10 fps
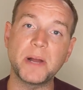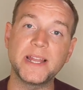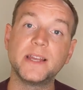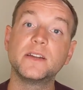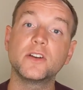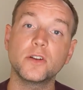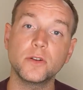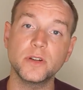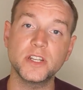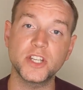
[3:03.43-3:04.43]
by
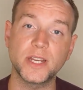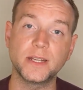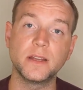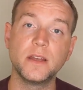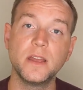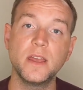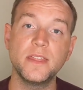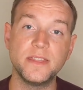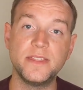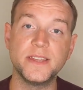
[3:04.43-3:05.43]
encouraging
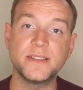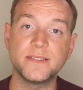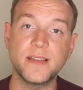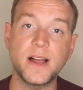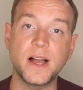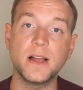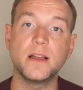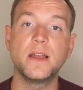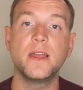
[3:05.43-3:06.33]
This Is A